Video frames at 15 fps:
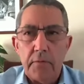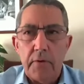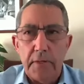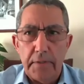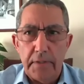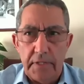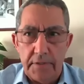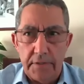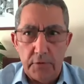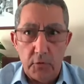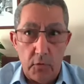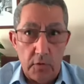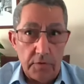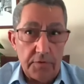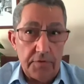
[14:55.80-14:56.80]
41 in
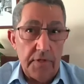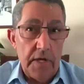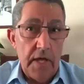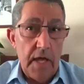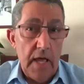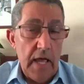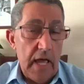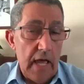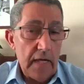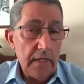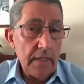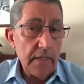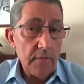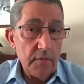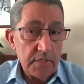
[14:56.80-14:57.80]
the north.
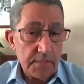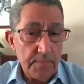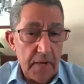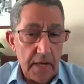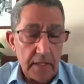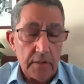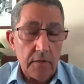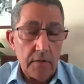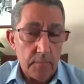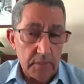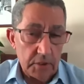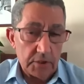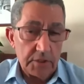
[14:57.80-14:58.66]
And in the West Bank,